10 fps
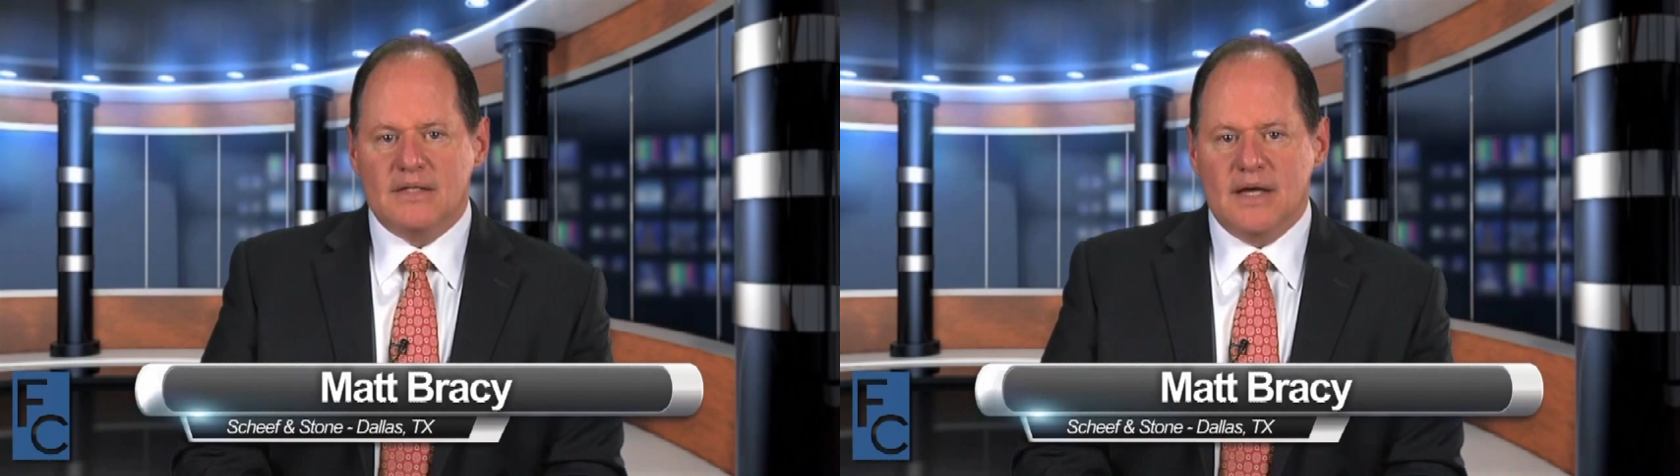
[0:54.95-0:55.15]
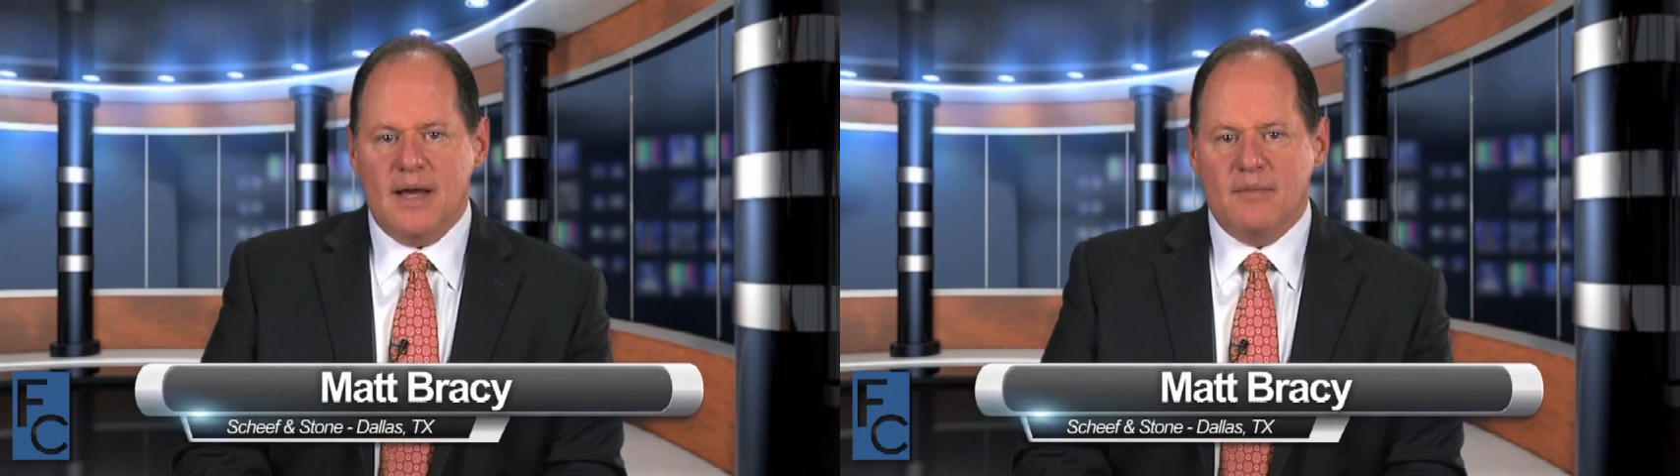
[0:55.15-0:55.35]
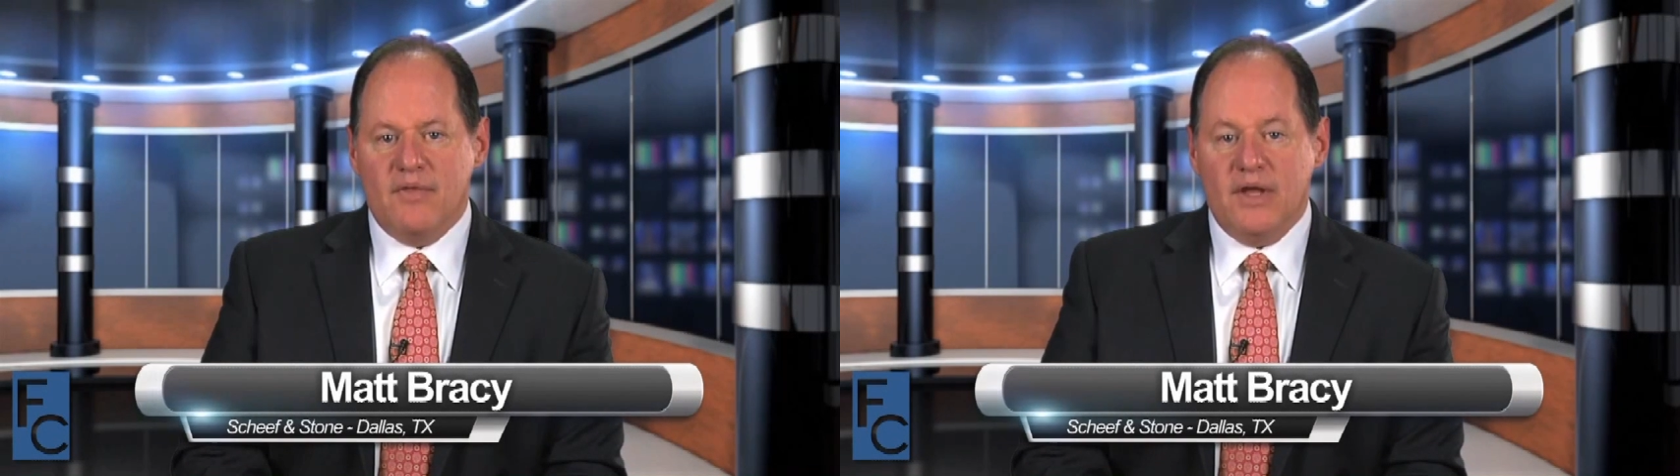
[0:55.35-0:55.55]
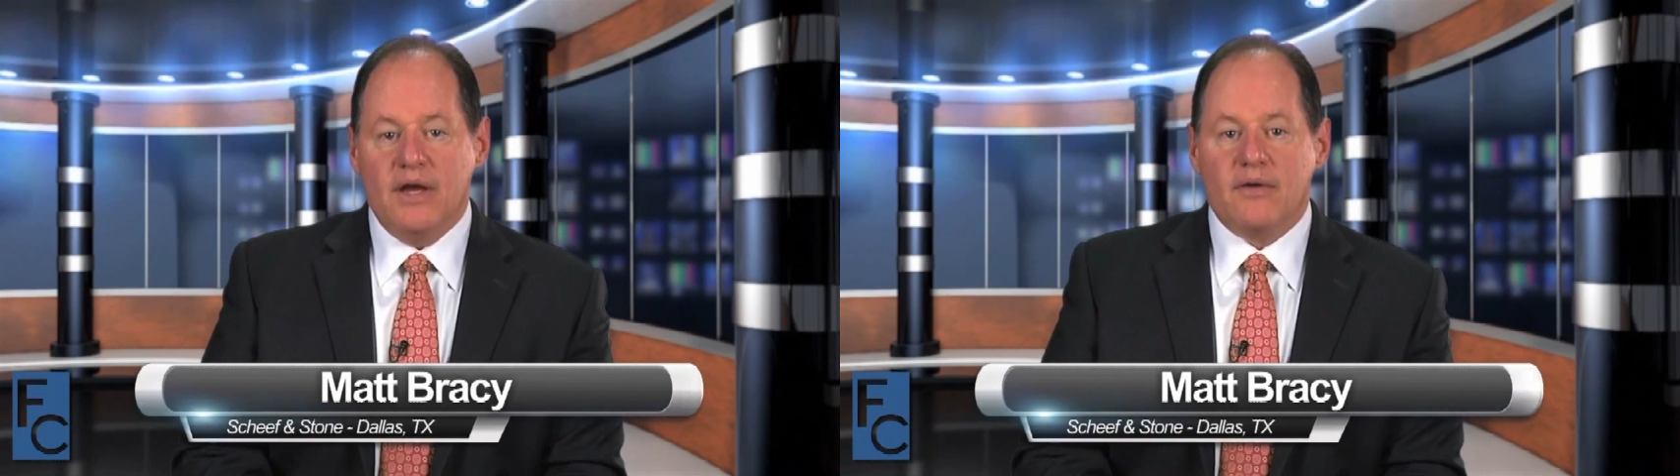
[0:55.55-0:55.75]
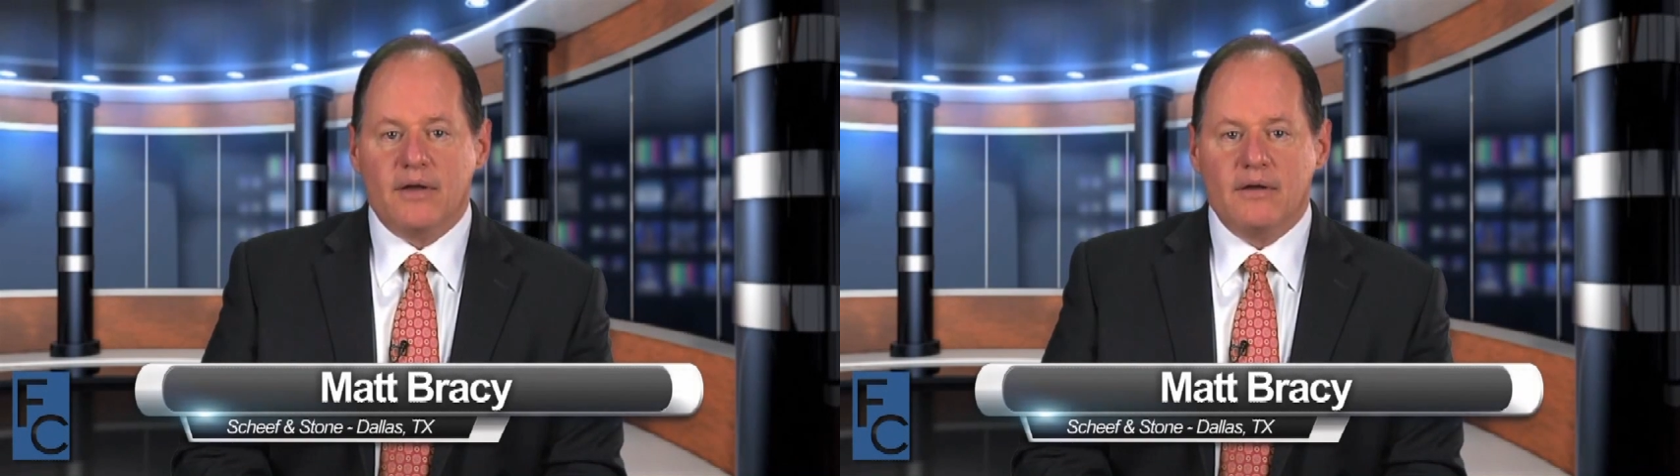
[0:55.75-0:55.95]
and time of the
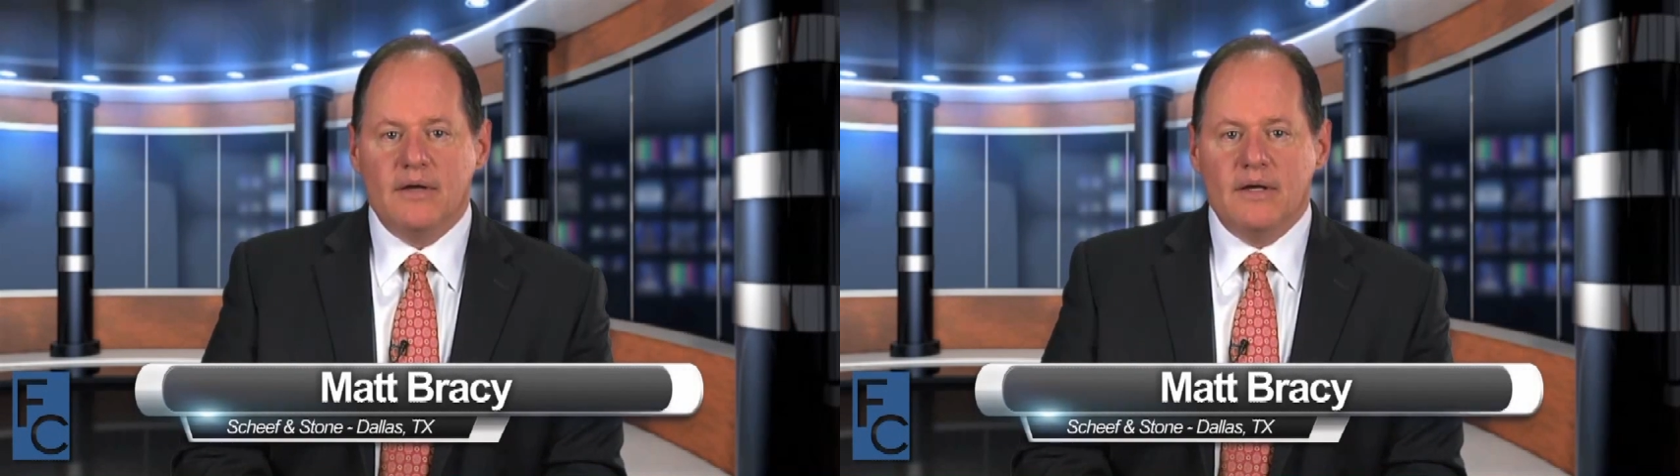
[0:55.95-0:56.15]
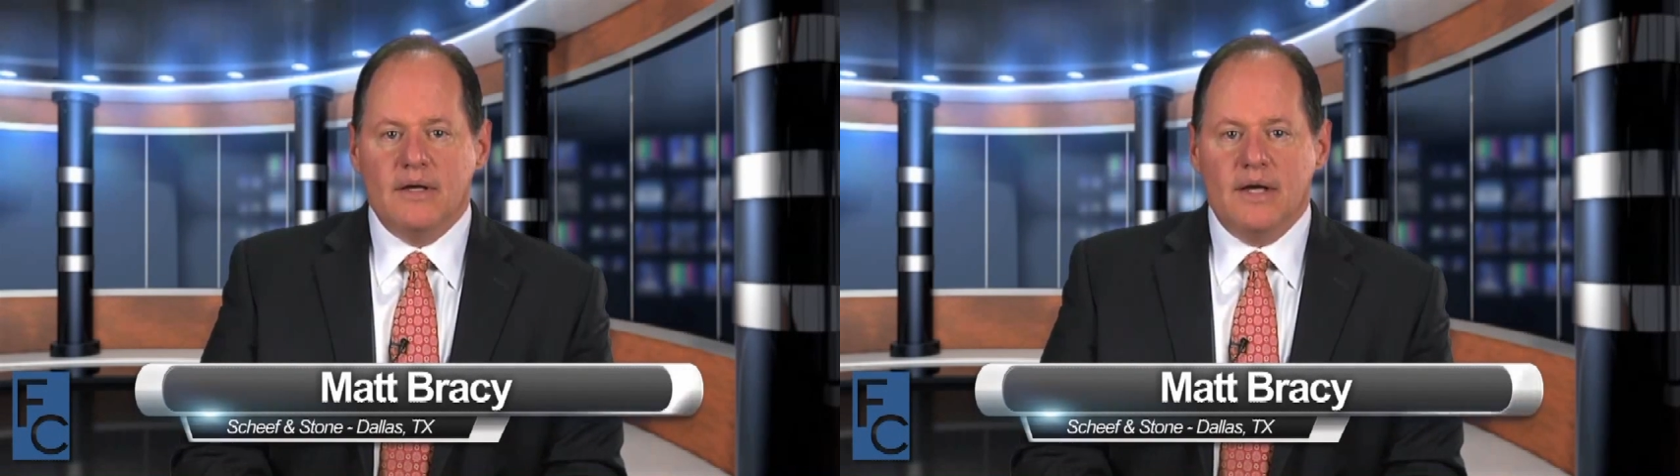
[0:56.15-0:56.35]
hearing